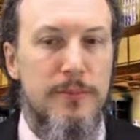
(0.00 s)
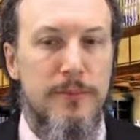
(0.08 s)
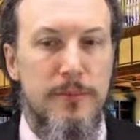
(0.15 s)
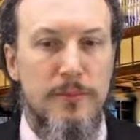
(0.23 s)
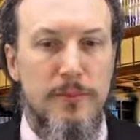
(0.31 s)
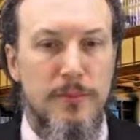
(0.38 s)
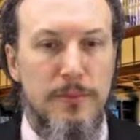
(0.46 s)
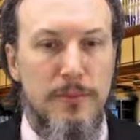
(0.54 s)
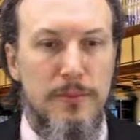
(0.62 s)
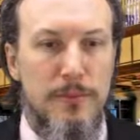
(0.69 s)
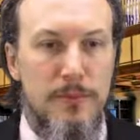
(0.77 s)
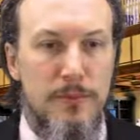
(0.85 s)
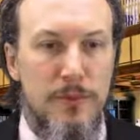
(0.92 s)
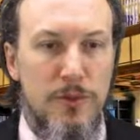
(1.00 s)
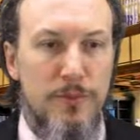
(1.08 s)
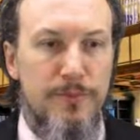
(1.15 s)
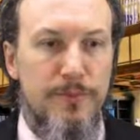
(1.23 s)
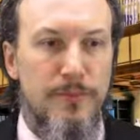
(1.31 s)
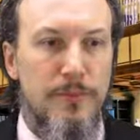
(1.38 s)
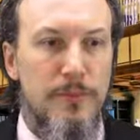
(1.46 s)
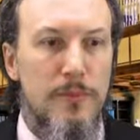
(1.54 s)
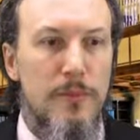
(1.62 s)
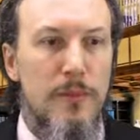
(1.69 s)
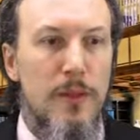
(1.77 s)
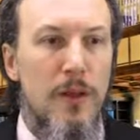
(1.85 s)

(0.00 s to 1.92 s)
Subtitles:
Nobody speaks.